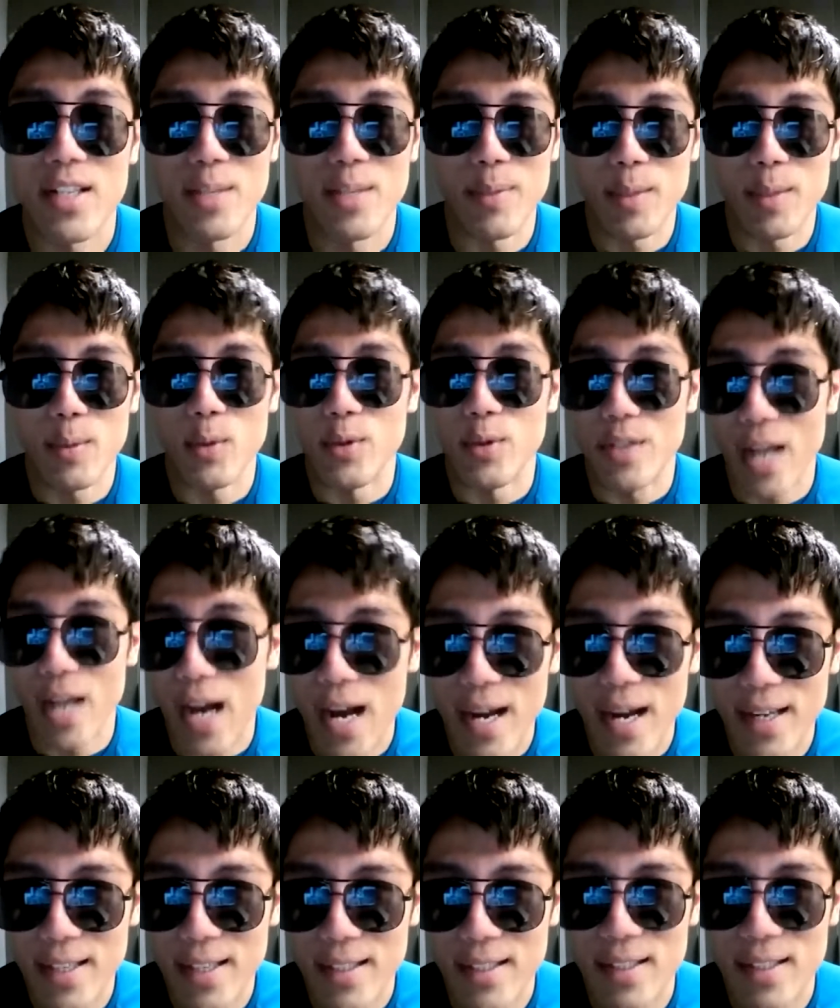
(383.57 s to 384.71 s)
The people who
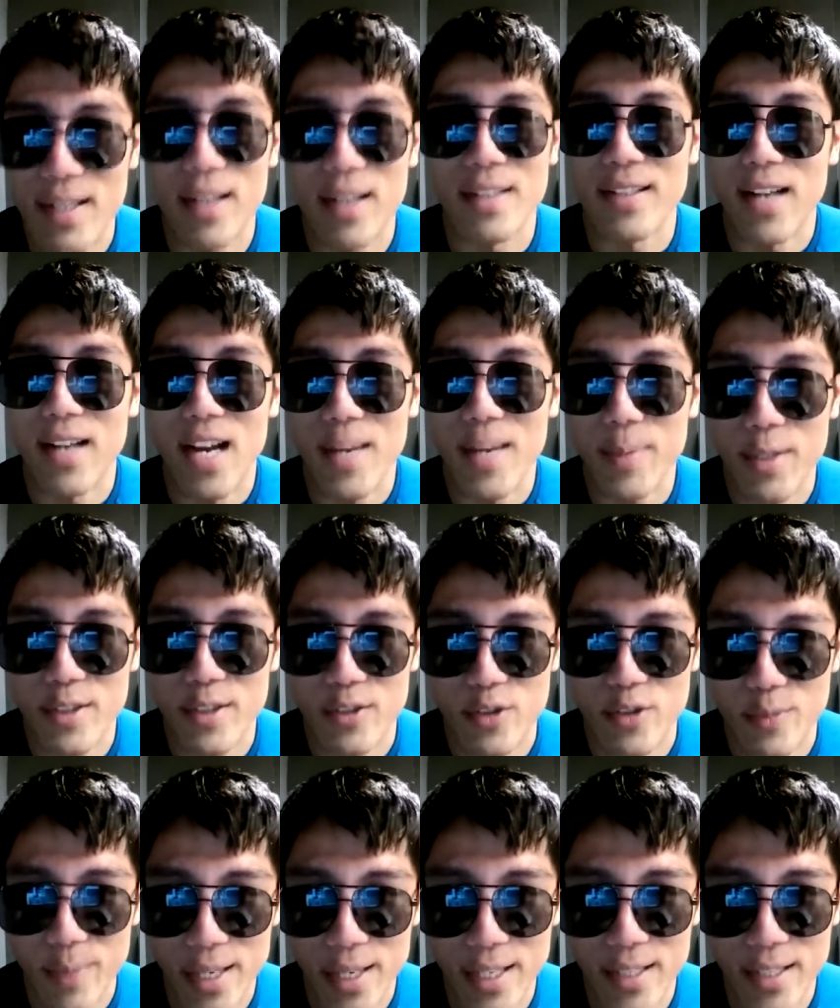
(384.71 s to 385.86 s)
die are uh, die because of
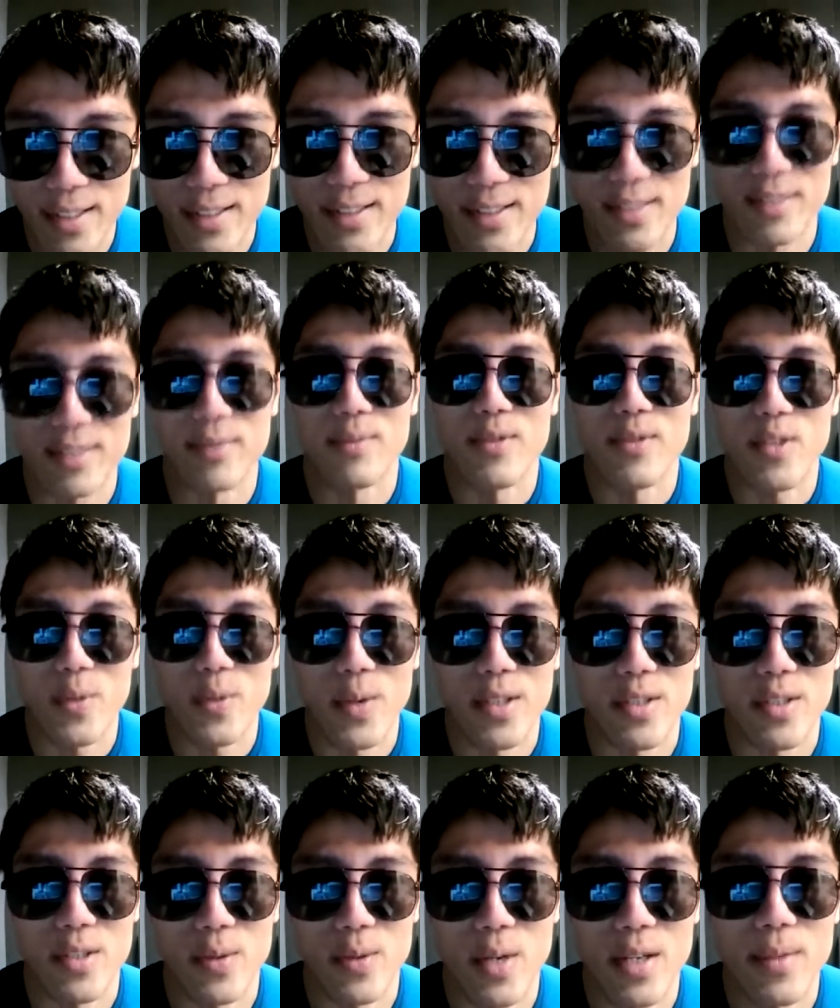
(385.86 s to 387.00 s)
Spain, and so on
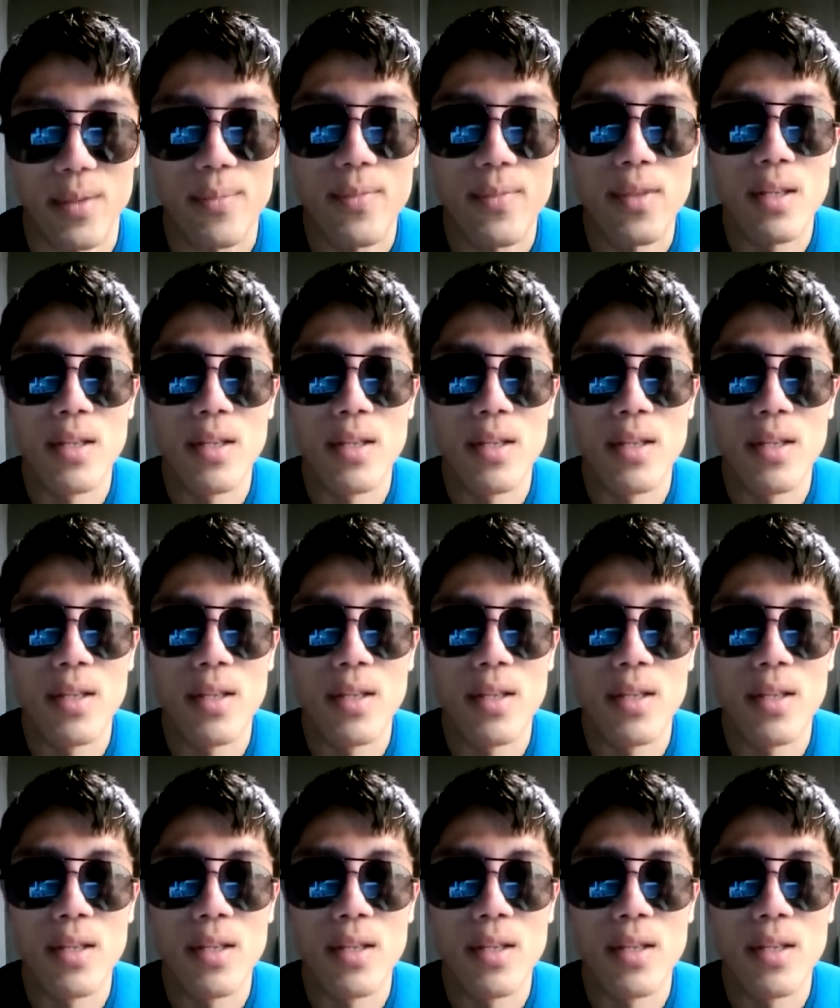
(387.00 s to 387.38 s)
and so on.